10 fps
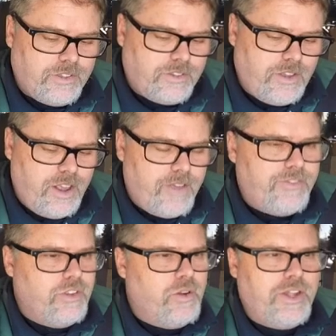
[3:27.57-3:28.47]
So I have
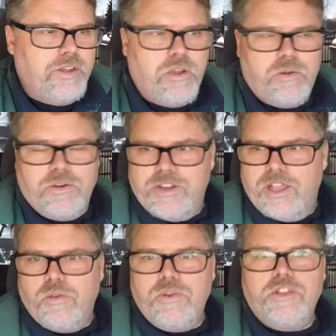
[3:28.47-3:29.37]
no idea why we're in
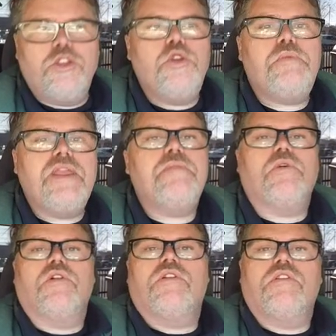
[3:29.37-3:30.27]
yellow. Two
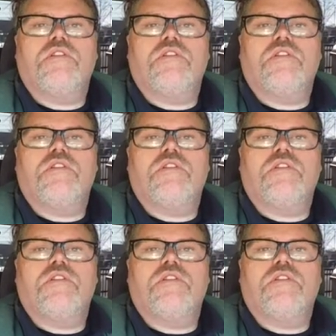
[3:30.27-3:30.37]
people.